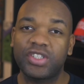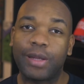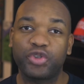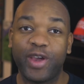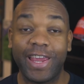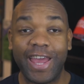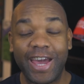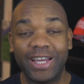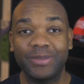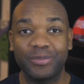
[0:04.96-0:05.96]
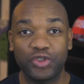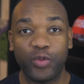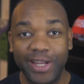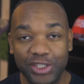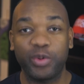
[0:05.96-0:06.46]
What's up, Trader Gang?
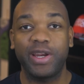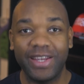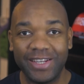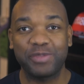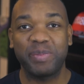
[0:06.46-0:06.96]
2020 has